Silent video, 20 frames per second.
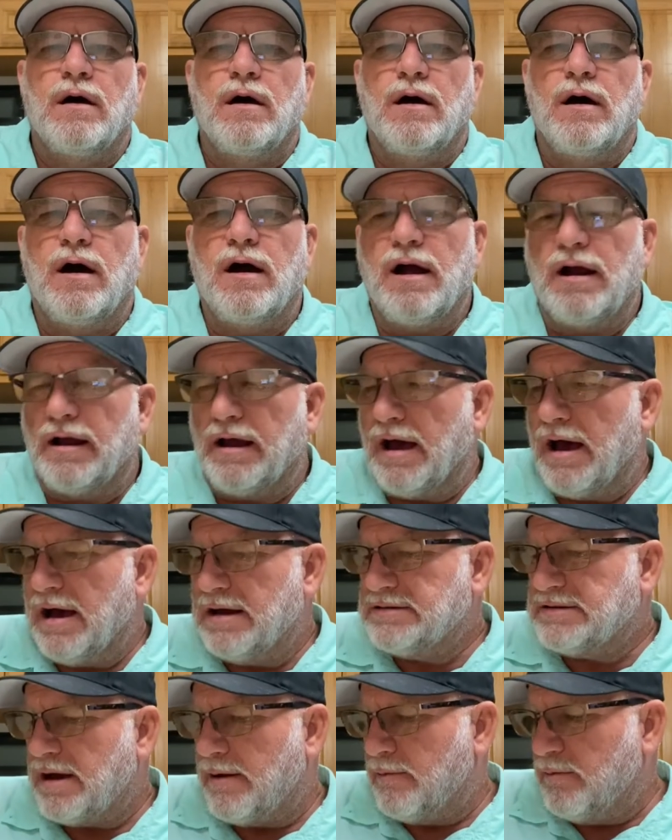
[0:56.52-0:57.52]
All right,
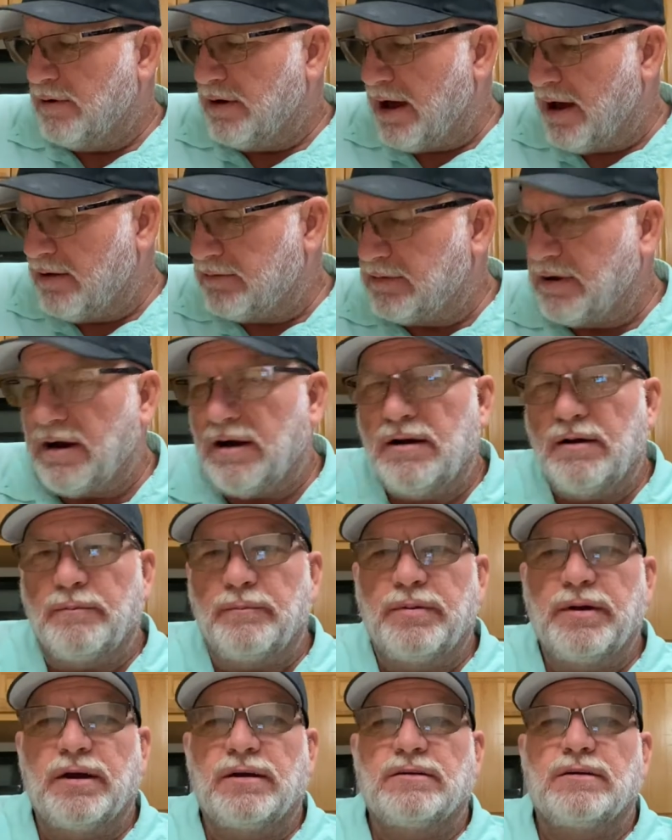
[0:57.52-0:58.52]
guys, I went out there
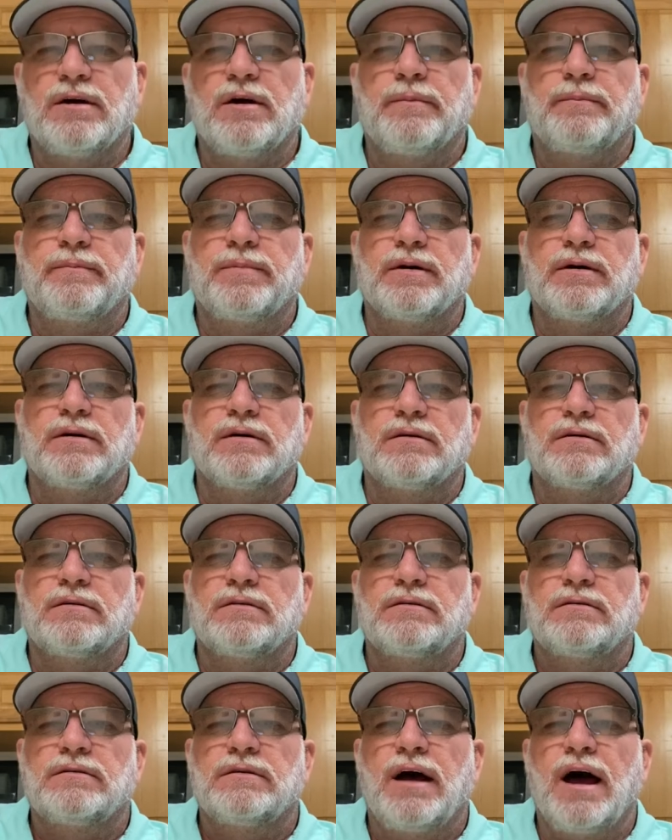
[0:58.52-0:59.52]
and picked up
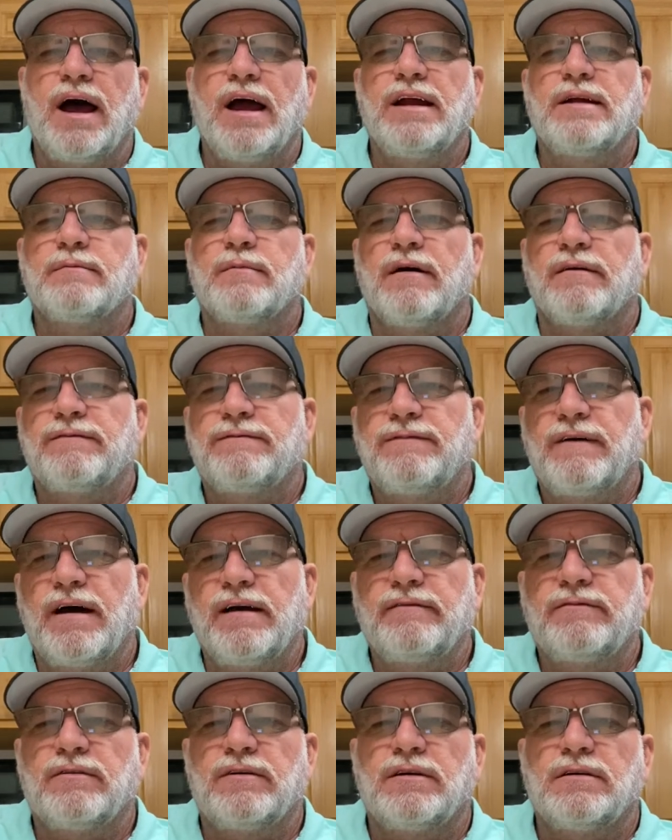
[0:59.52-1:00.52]
eight of my
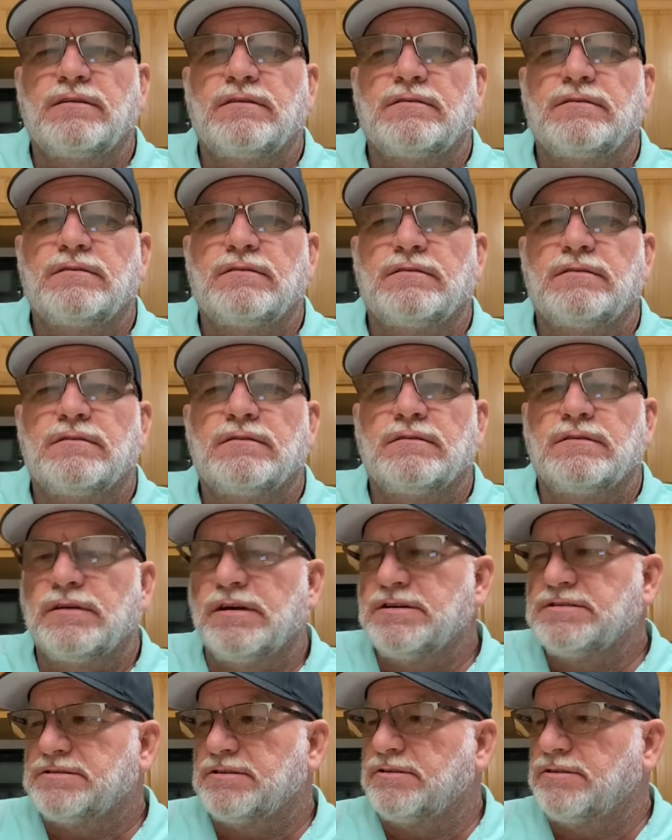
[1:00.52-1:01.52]
favorite
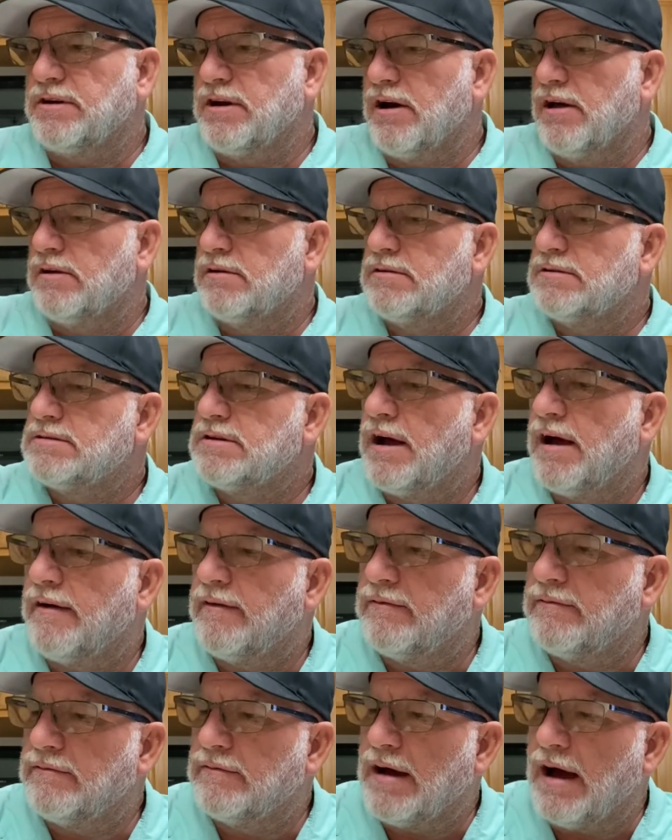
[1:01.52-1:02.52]
lizard colors.
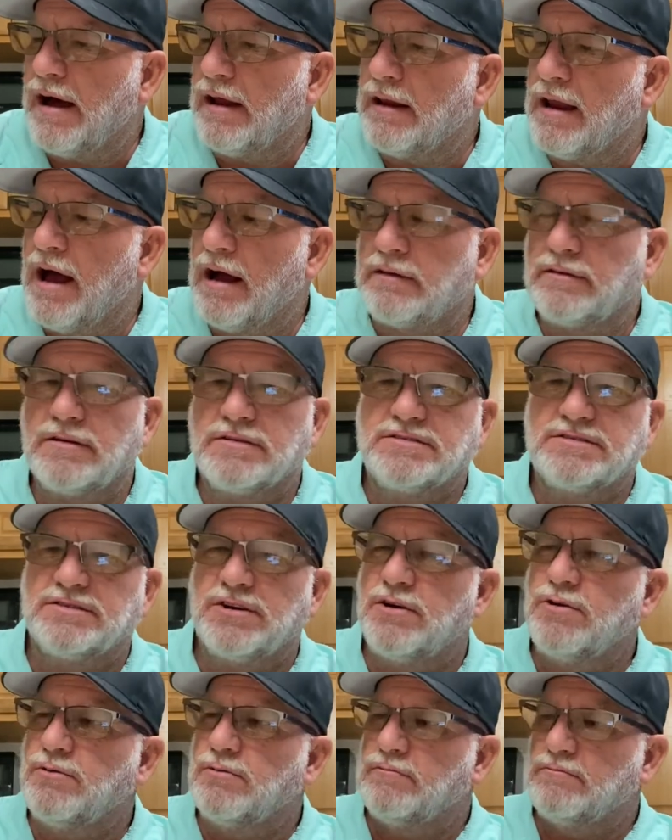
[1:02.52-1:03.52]
I like the
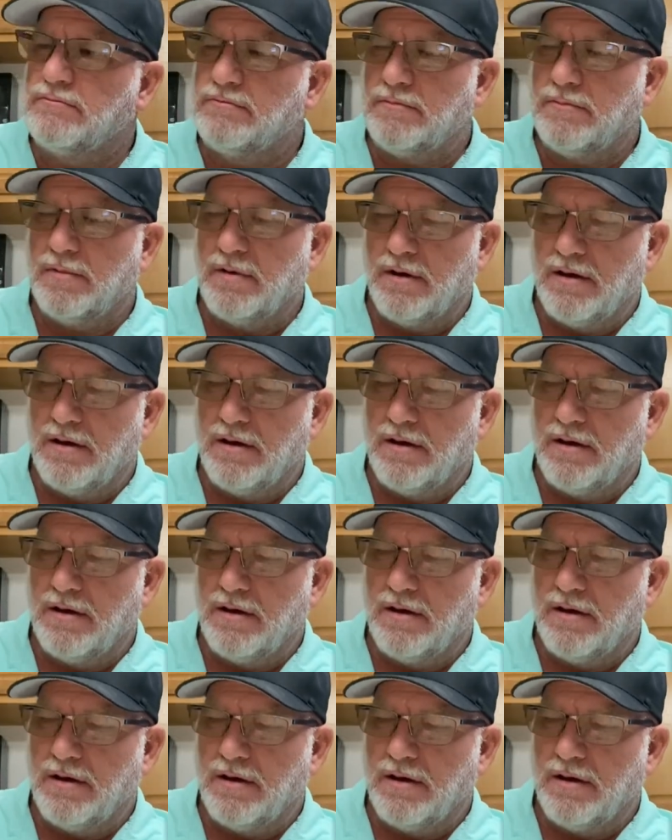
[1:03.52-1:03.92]
Zoom